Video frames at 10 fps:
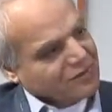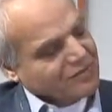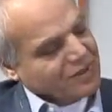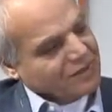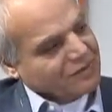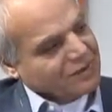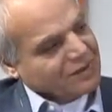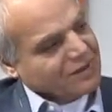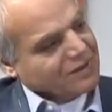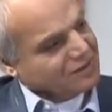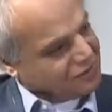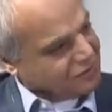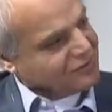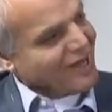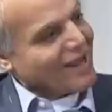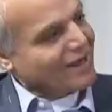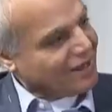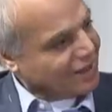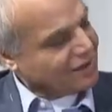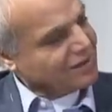women when they do
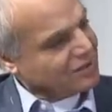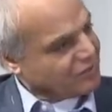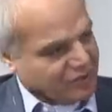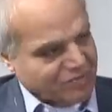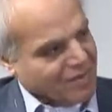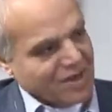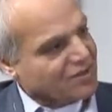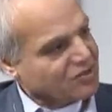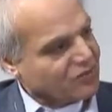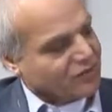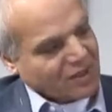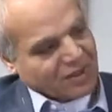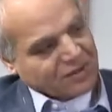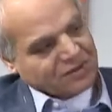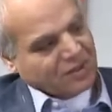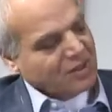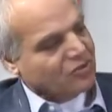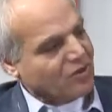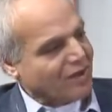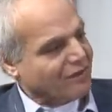tanning and there's been millions of dollars
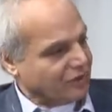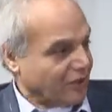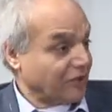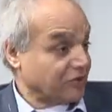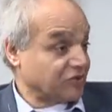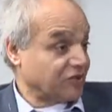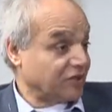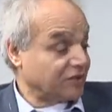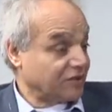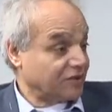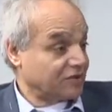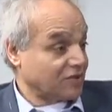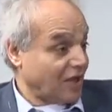to have a darker skin? It's so